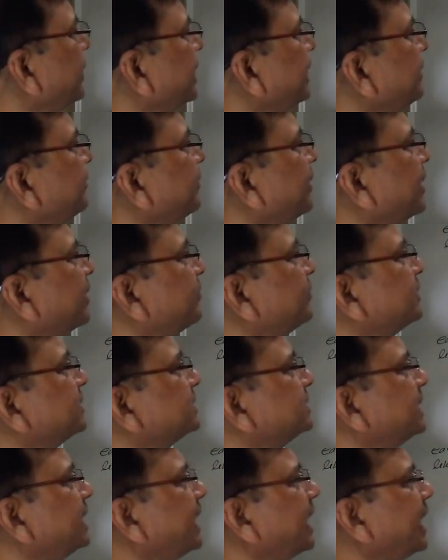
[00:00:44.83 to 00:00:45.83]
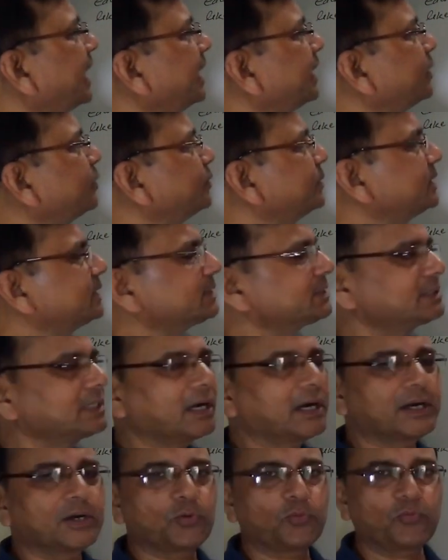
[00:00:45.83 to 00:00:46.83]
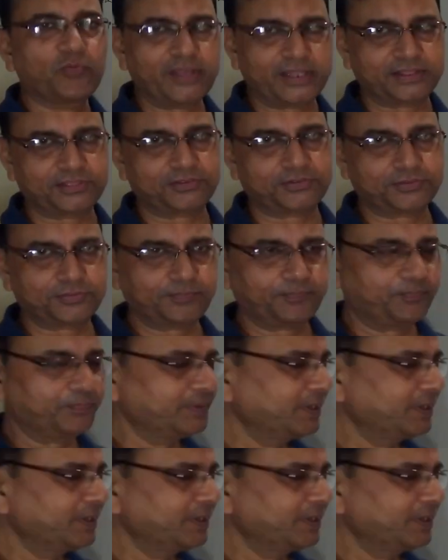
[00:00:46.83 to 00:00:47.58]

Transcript: many marbles they had to start with.